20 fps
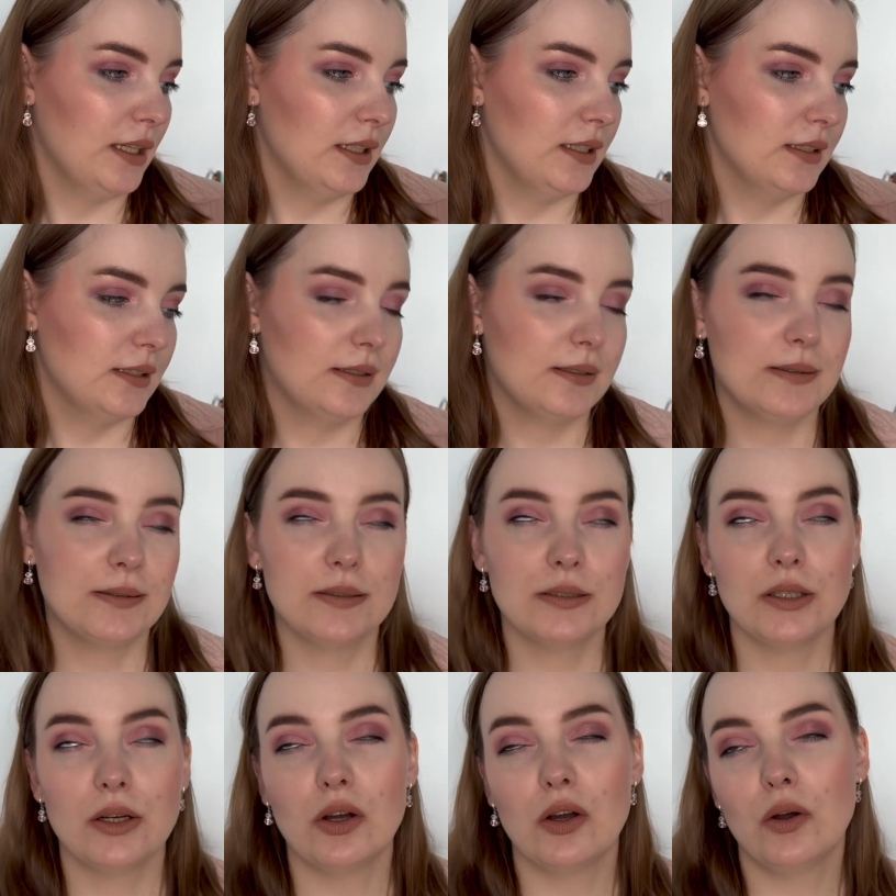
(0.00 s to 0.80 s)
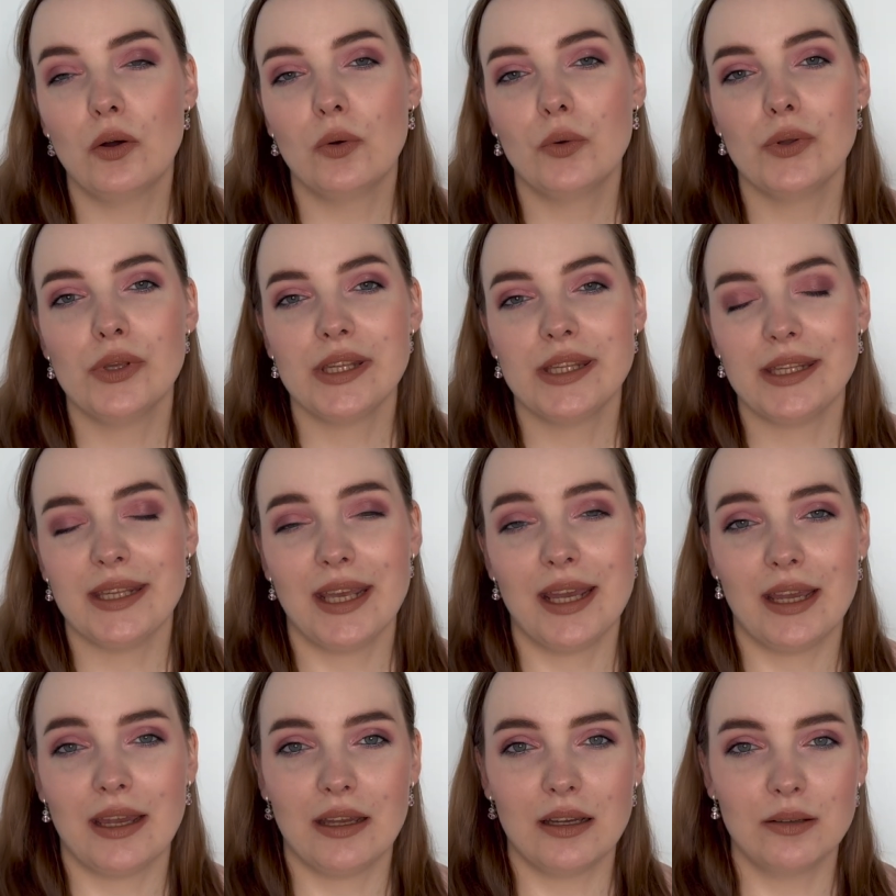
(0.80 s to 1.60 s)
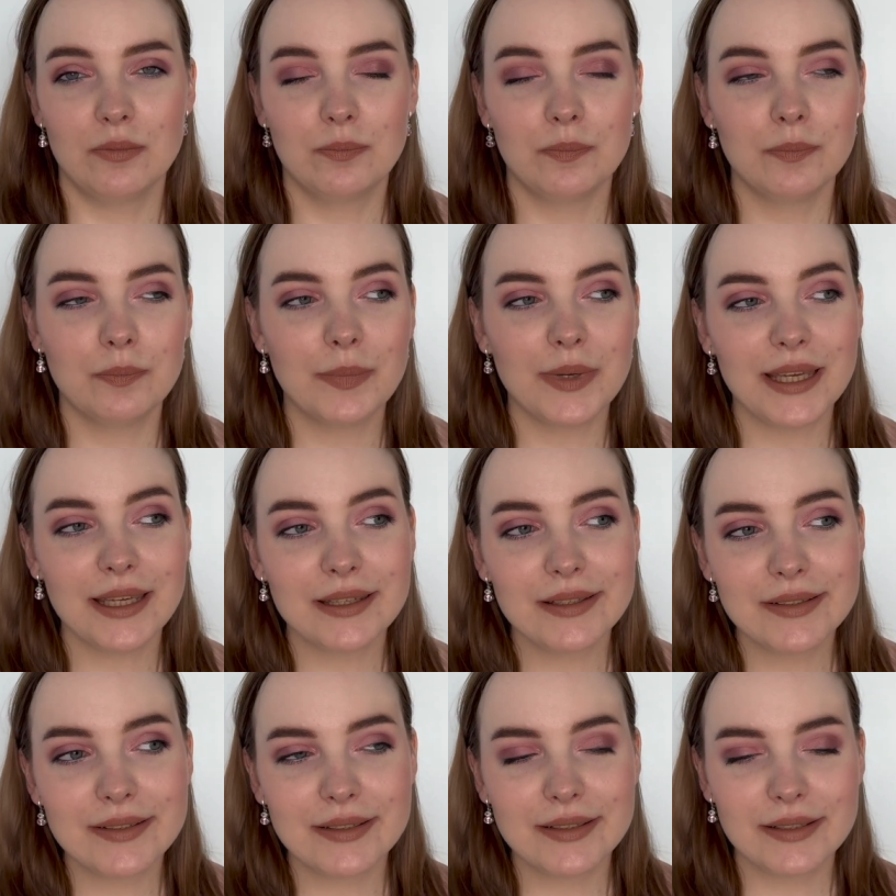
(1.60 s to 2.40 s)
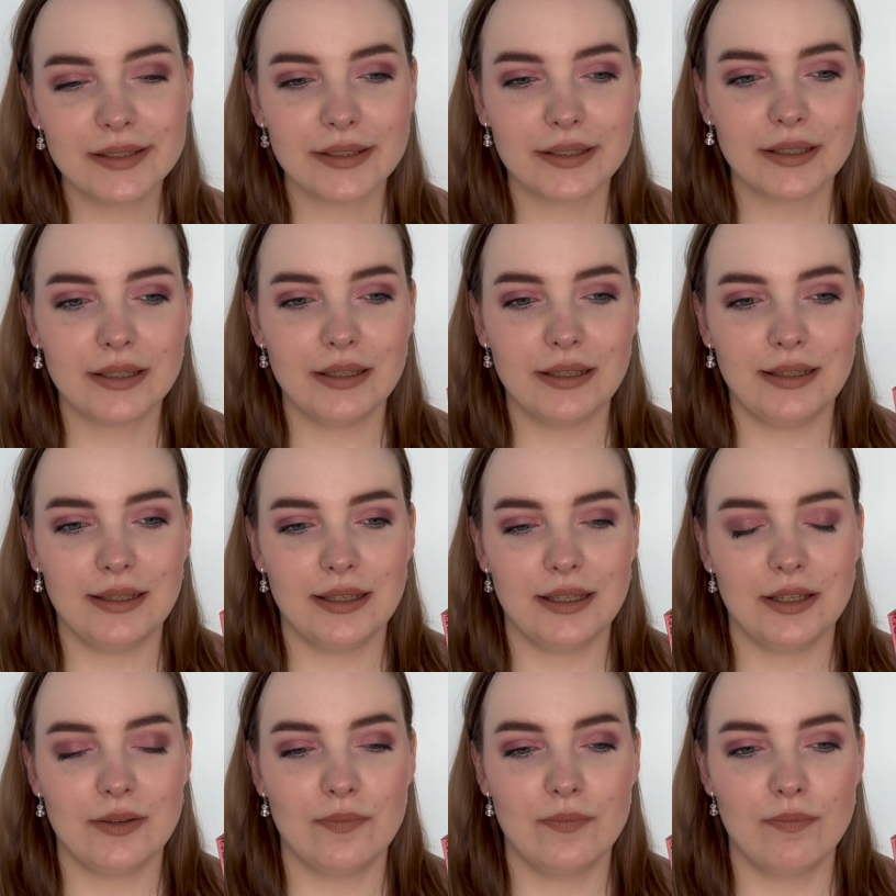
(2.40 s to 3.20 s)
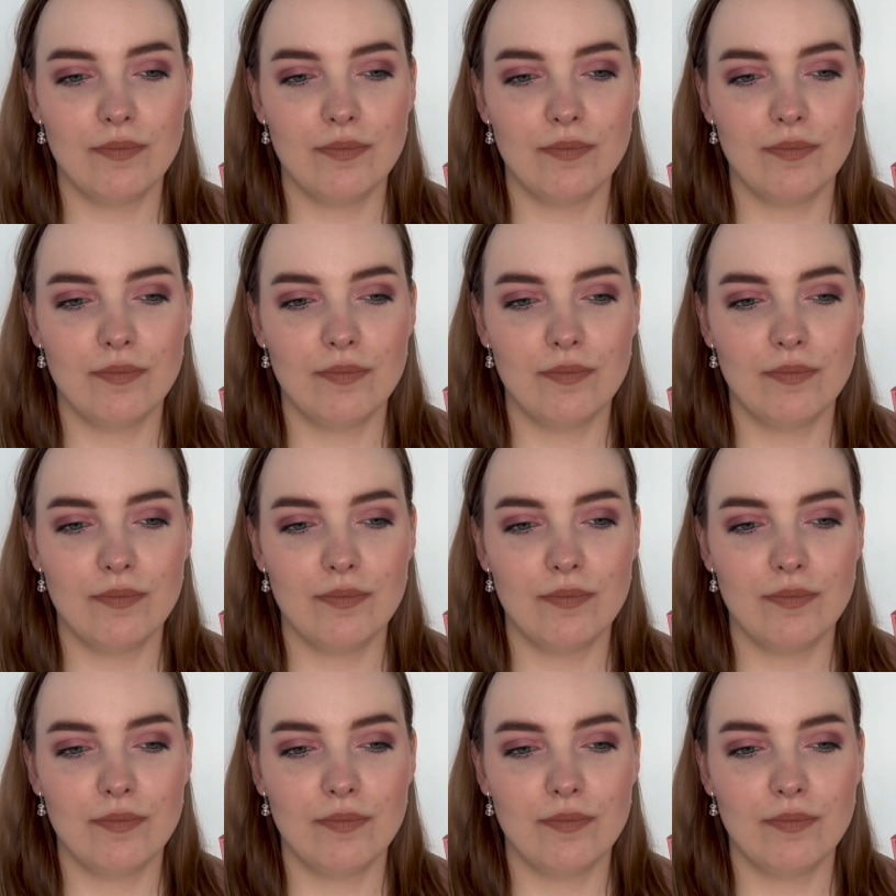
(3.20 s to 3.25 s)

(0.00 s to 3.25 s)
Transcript: So yeah, basically